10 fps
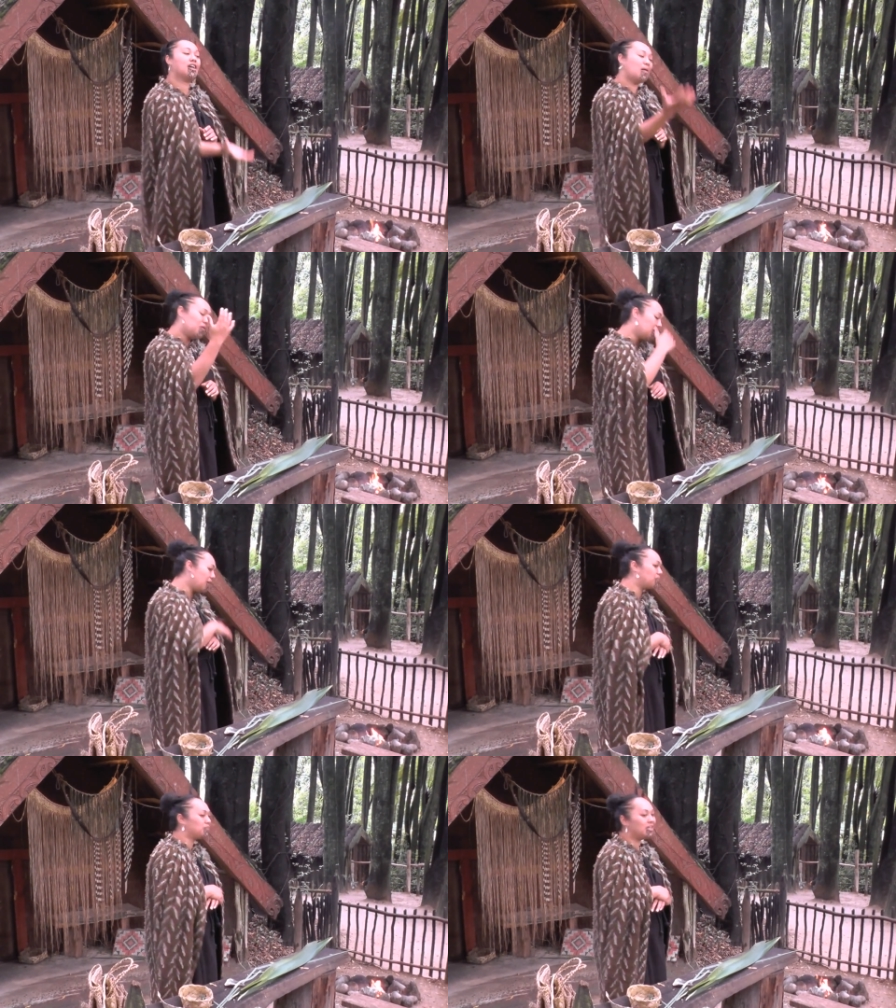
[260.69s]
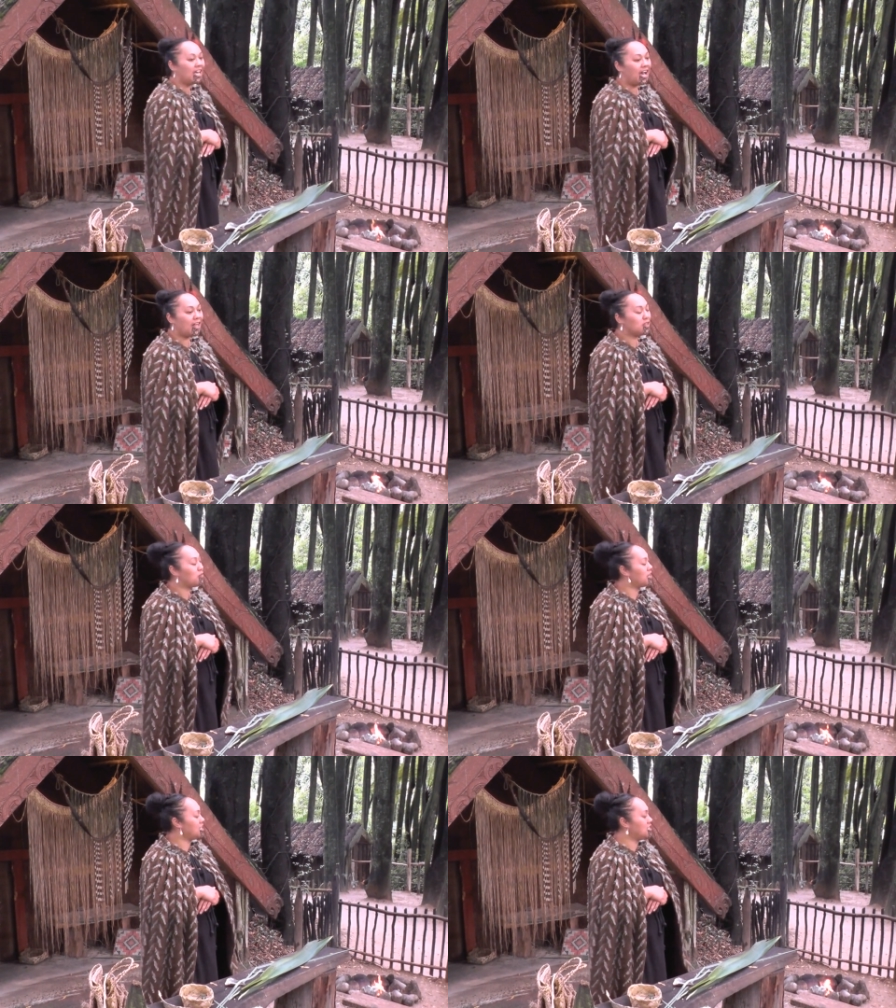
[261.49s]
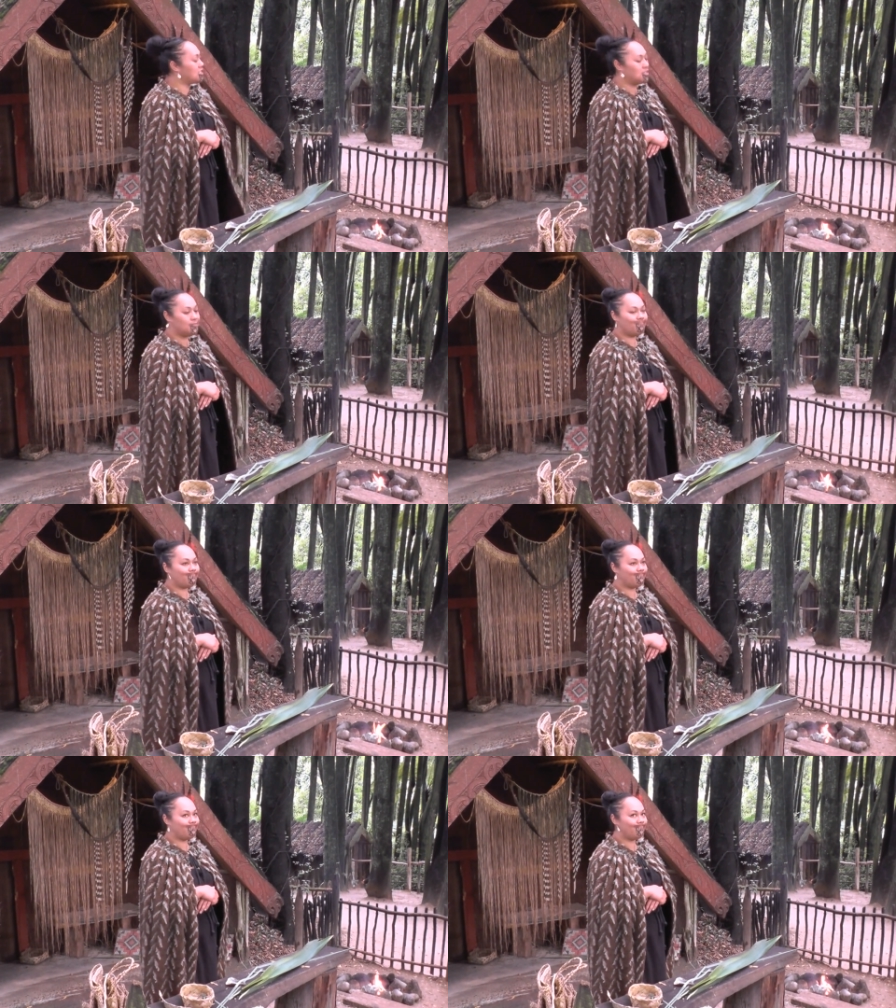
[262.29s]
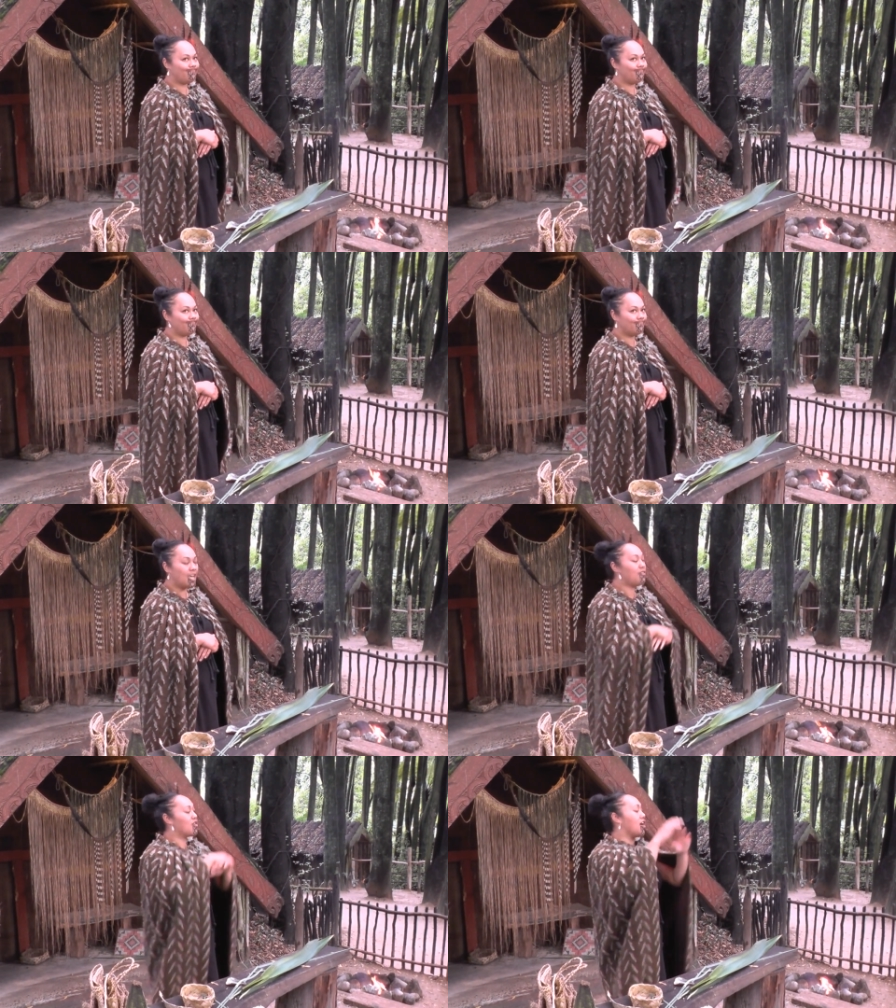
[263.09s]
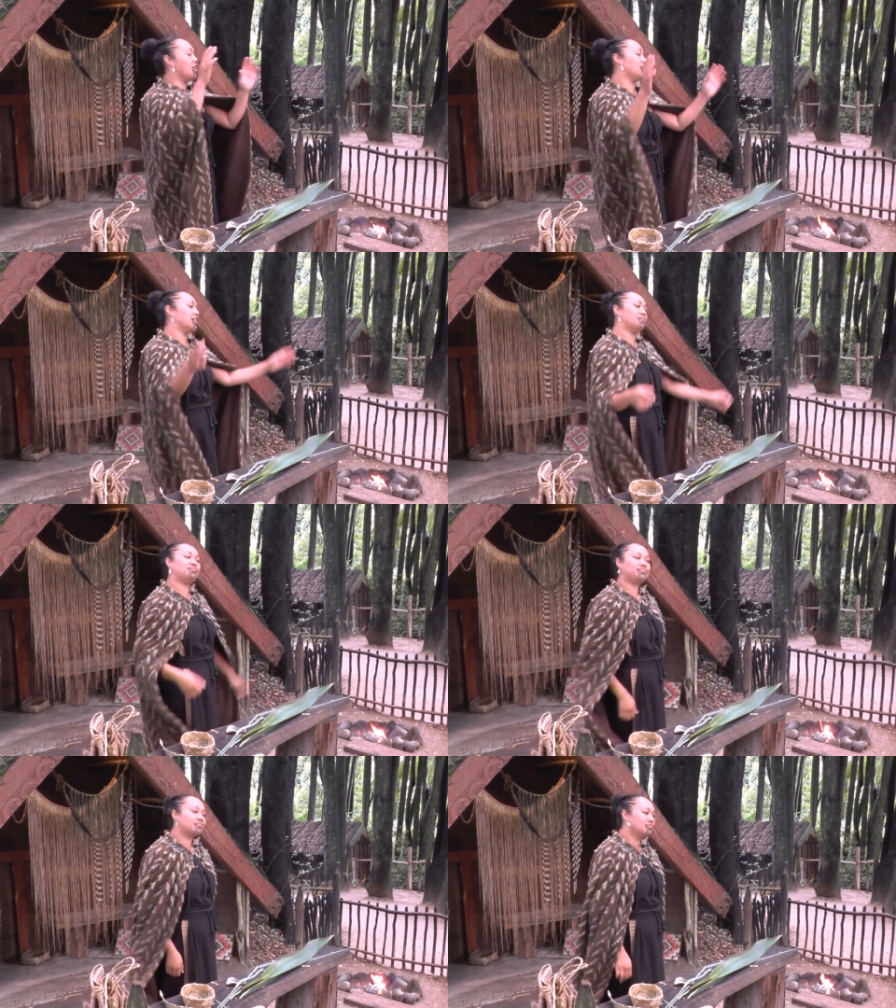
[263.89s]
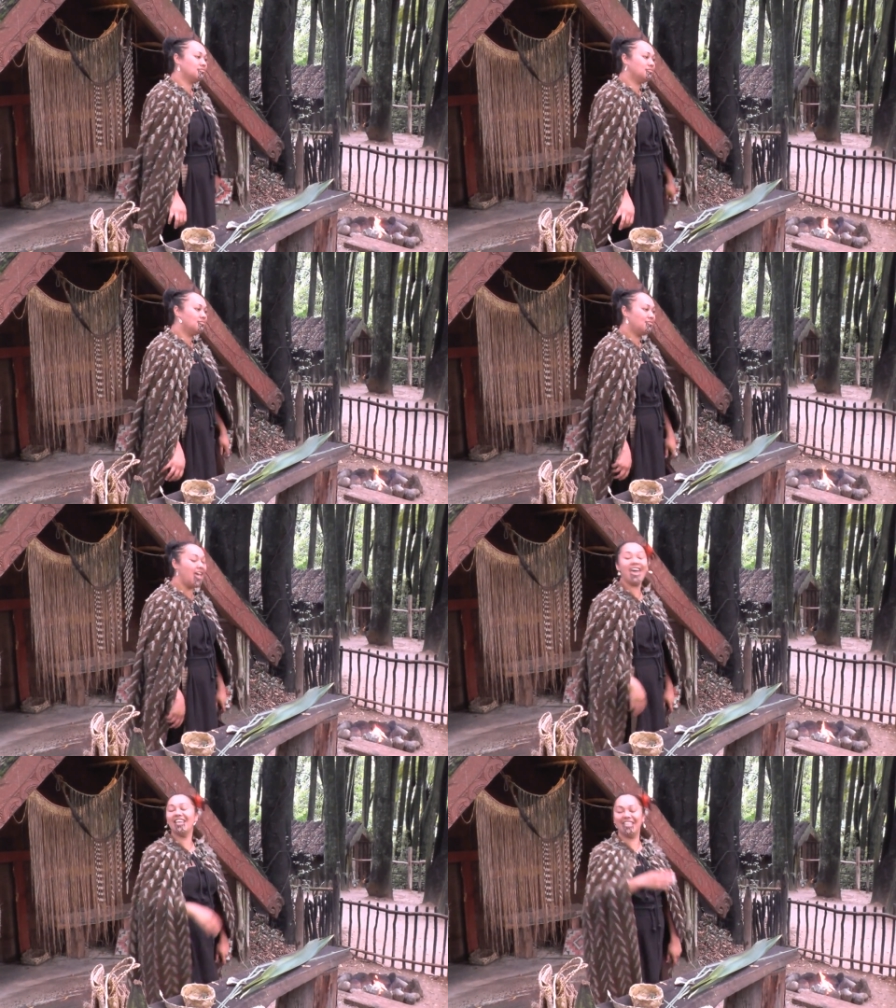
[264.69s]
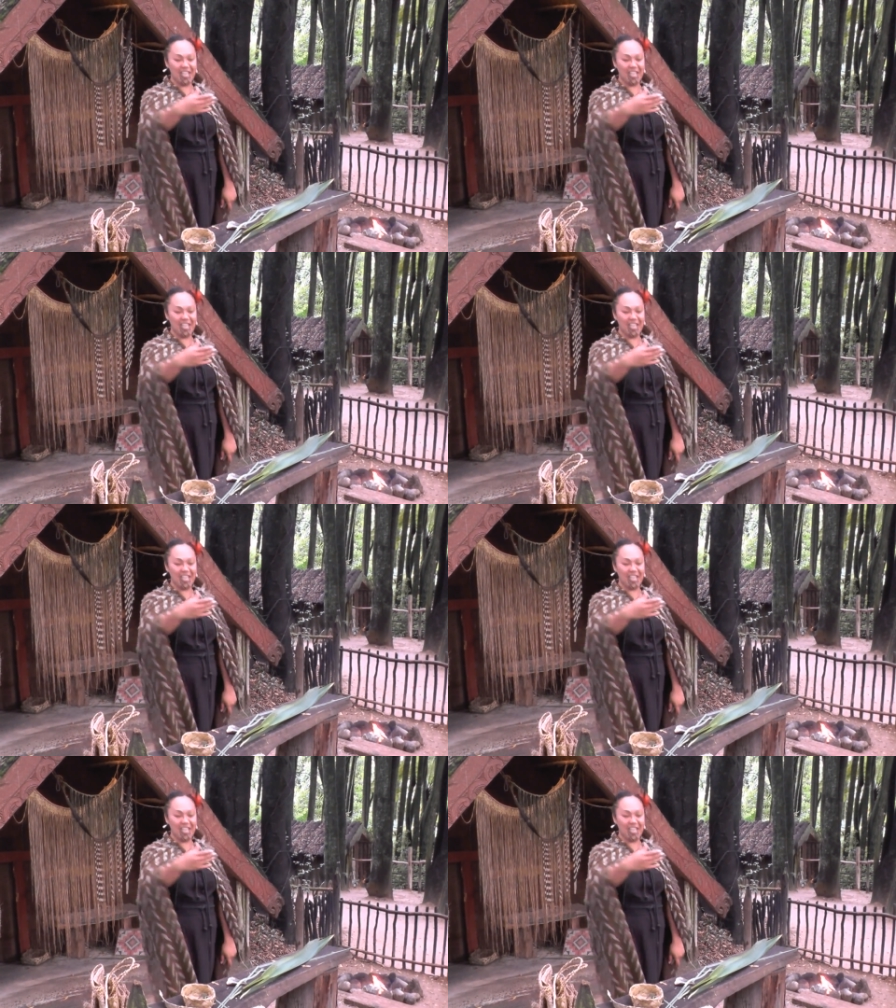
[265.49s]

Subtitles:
come on up. Otherwise, have a great night. Thank